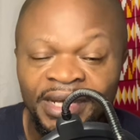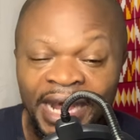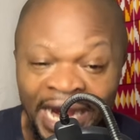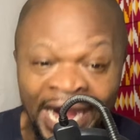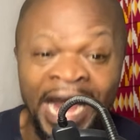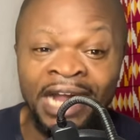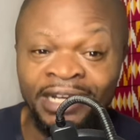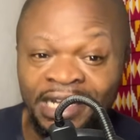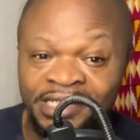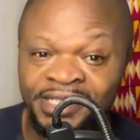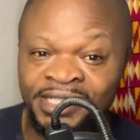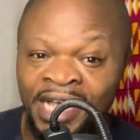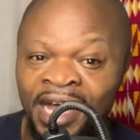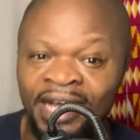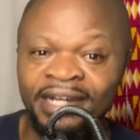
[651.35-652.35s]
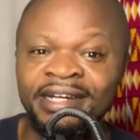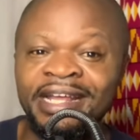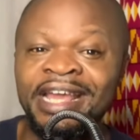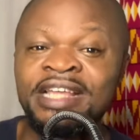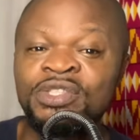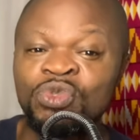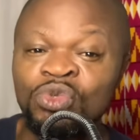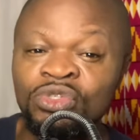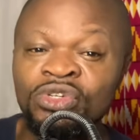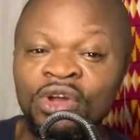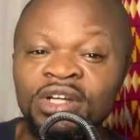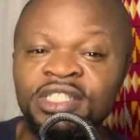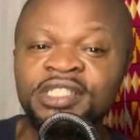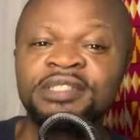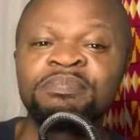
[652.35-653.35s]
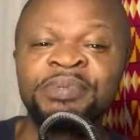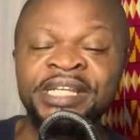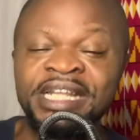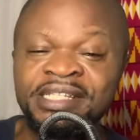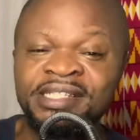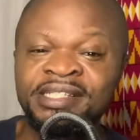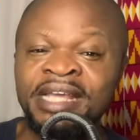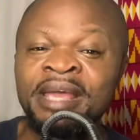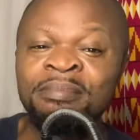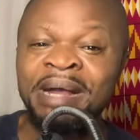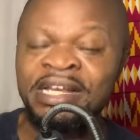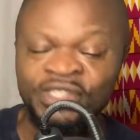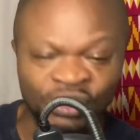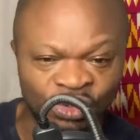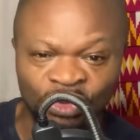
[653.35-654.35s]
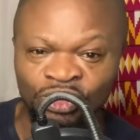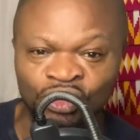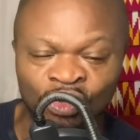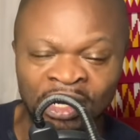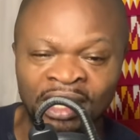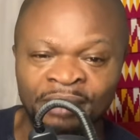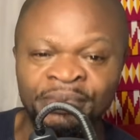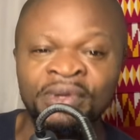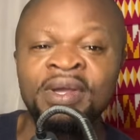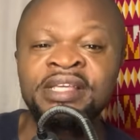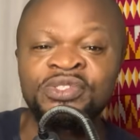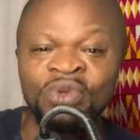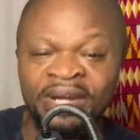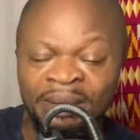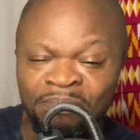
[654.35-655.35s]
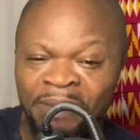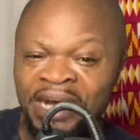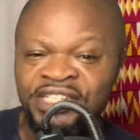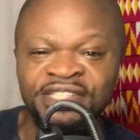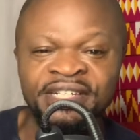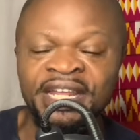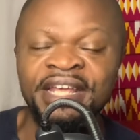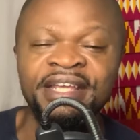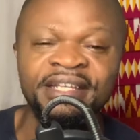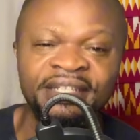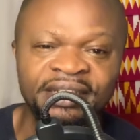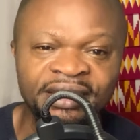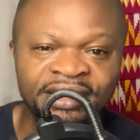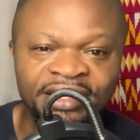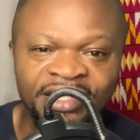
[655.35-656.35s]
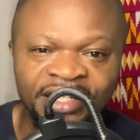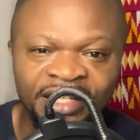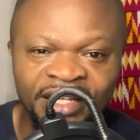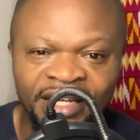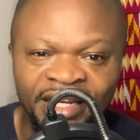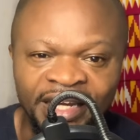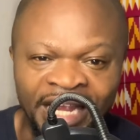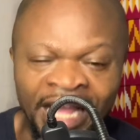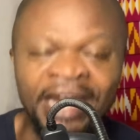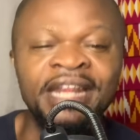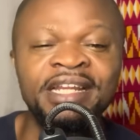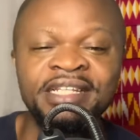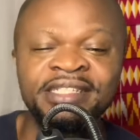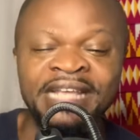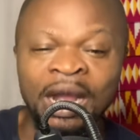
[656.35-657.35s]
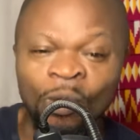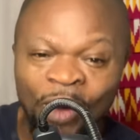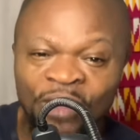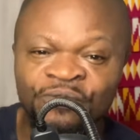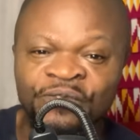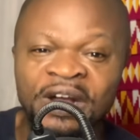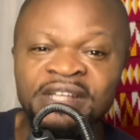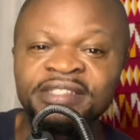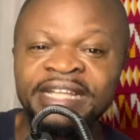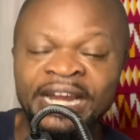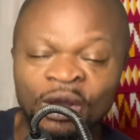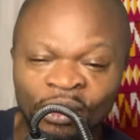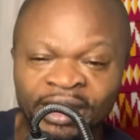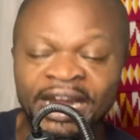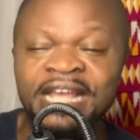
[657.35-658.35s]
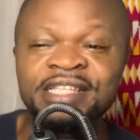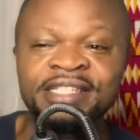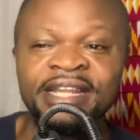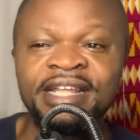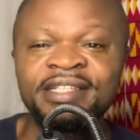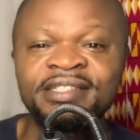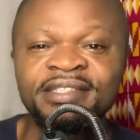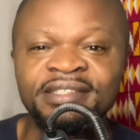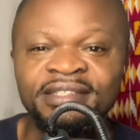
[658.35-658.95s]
I understand it will not be the same as usual because it's on a match day. And it is away fans that are organizing it.